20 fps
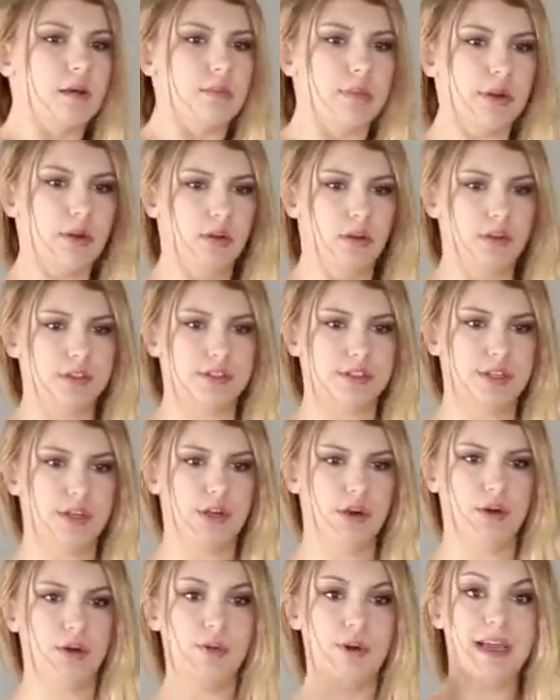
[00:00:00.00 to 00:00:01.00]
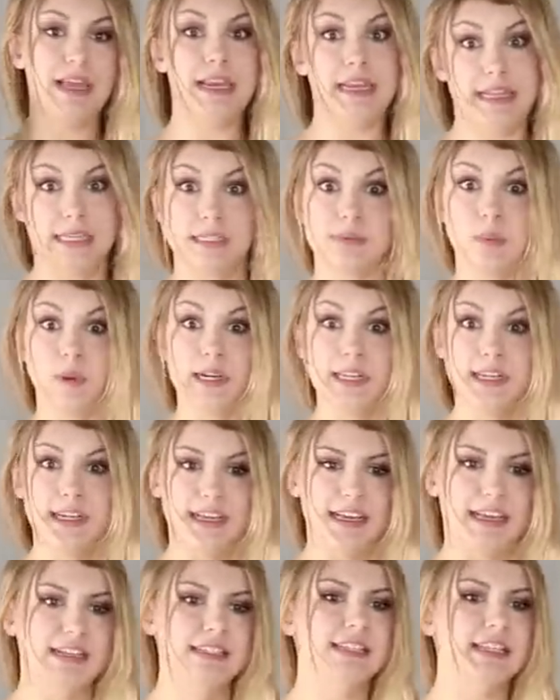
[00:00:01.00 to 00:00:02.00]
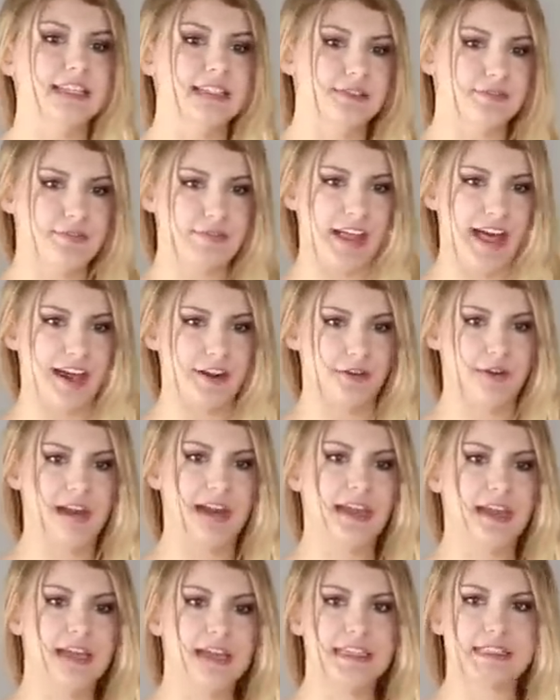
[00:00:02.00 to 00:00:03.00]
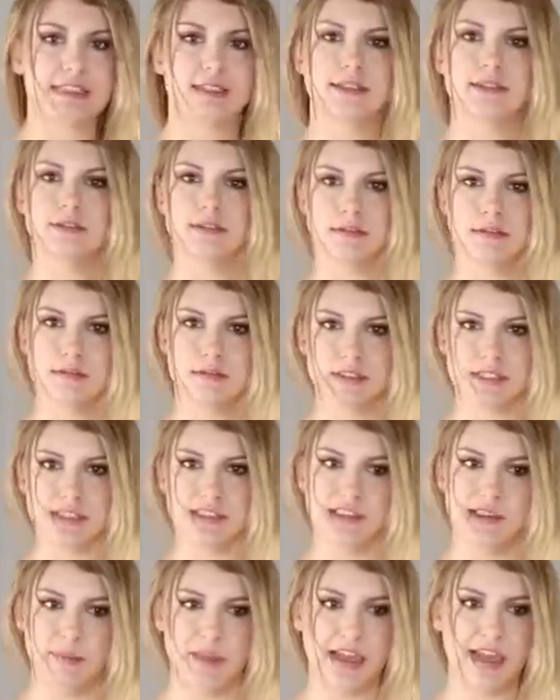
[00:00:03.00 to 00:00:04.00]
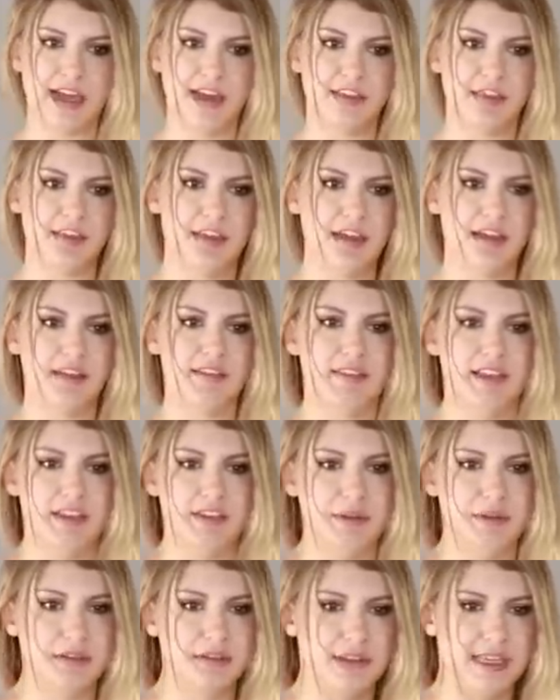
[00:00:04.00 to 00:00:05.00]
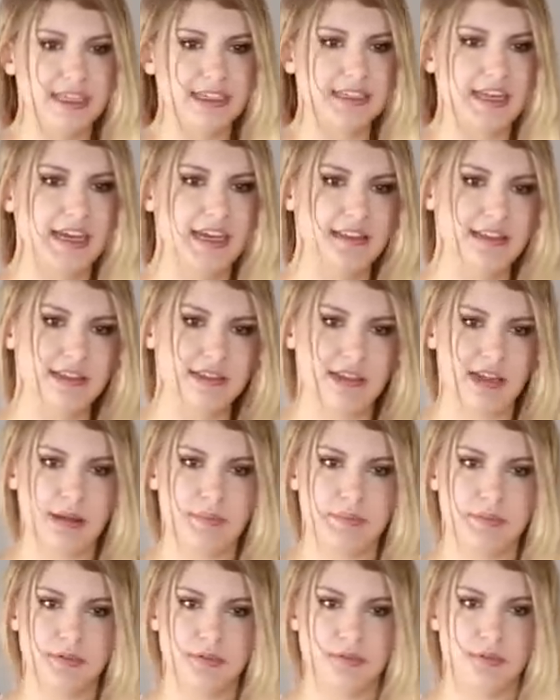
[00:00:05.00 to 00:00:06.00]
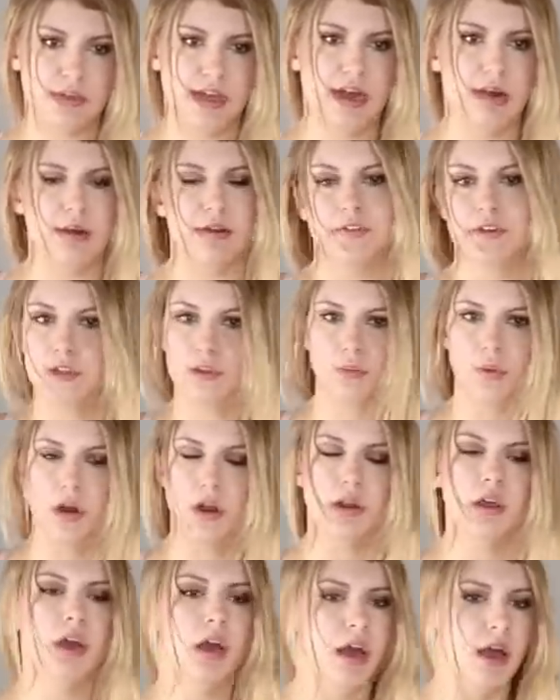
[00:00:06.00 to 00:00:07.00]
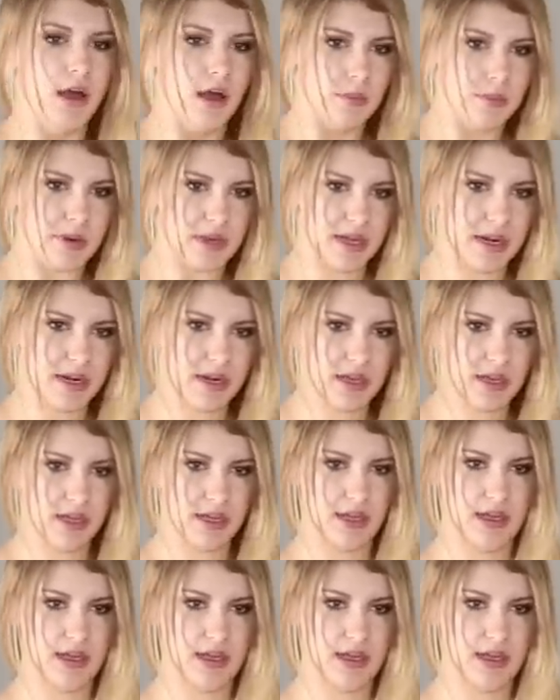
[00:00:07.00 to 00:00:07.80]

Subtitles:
but also it is what it is. It's flattering. It's slimming, I think, and then you can like tie these up however you want, but